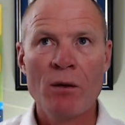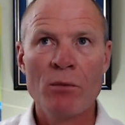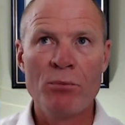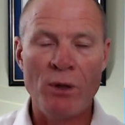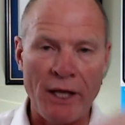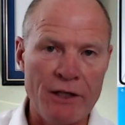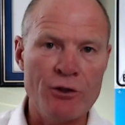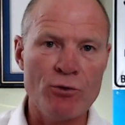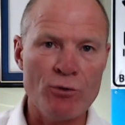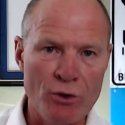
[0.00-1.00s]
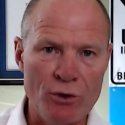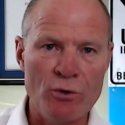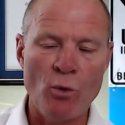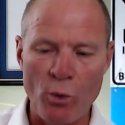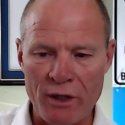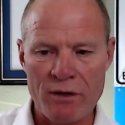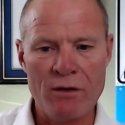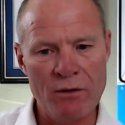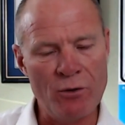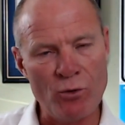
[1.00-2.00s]
plan your route with
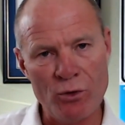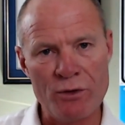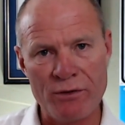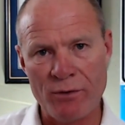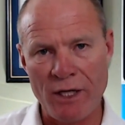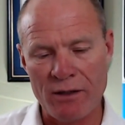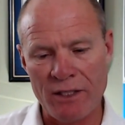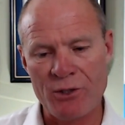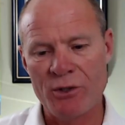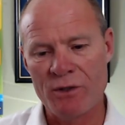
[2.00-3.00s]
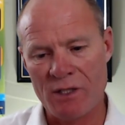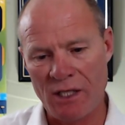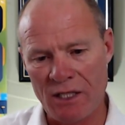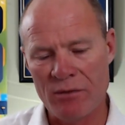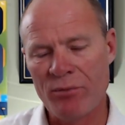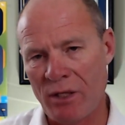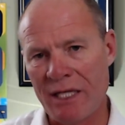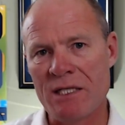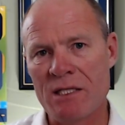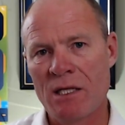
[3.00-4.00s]
your rules and regulations in
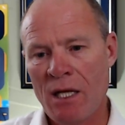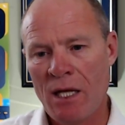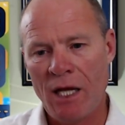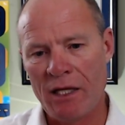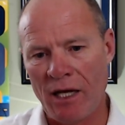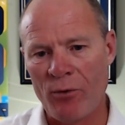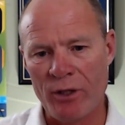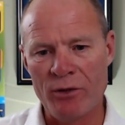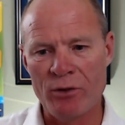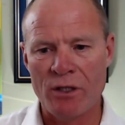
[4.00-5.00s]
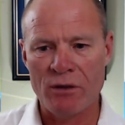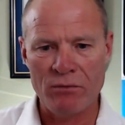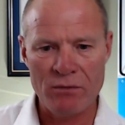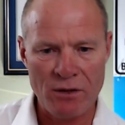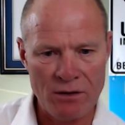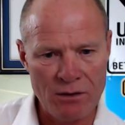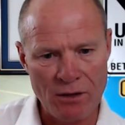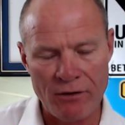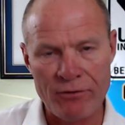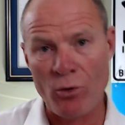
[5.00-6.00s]
place, and that way you can
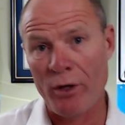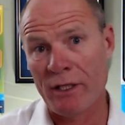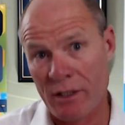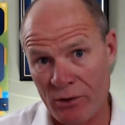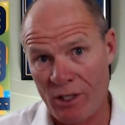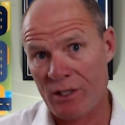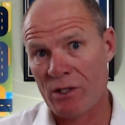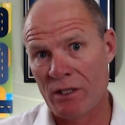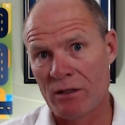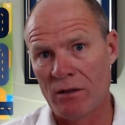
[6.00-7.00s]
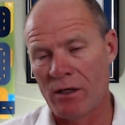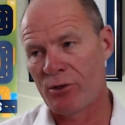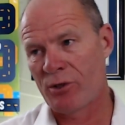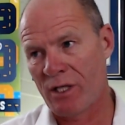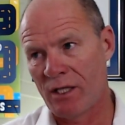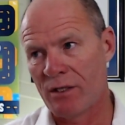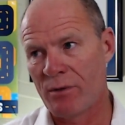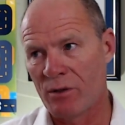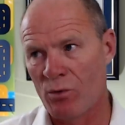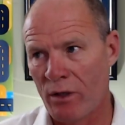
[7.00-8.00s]
avoid congestion in the larger cities,
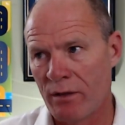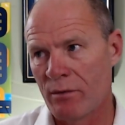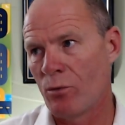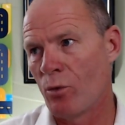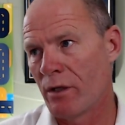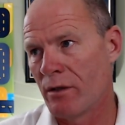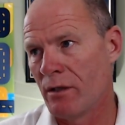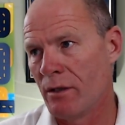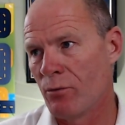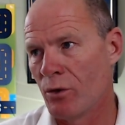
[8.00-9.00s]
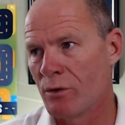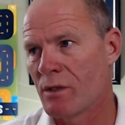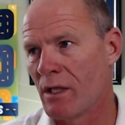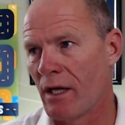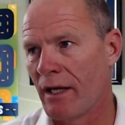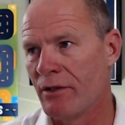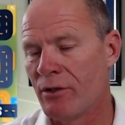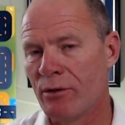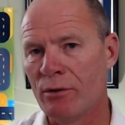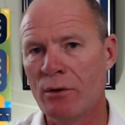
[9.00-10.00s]
because one of the routes that I
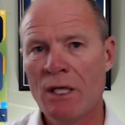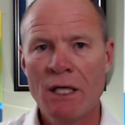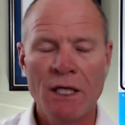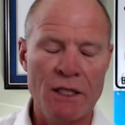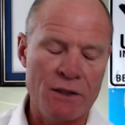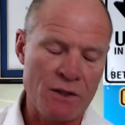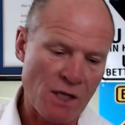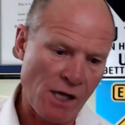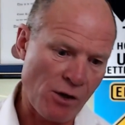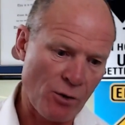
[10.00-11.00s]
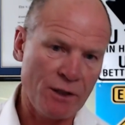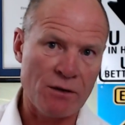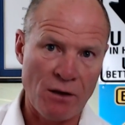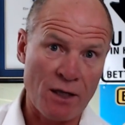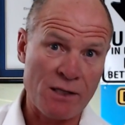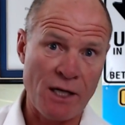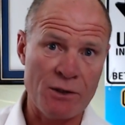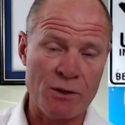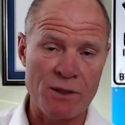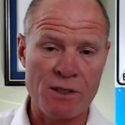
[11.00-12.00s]
do is I go into Los
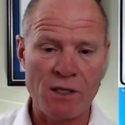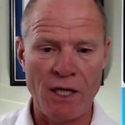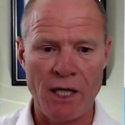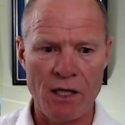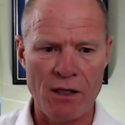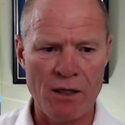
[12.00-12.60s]
Angeles and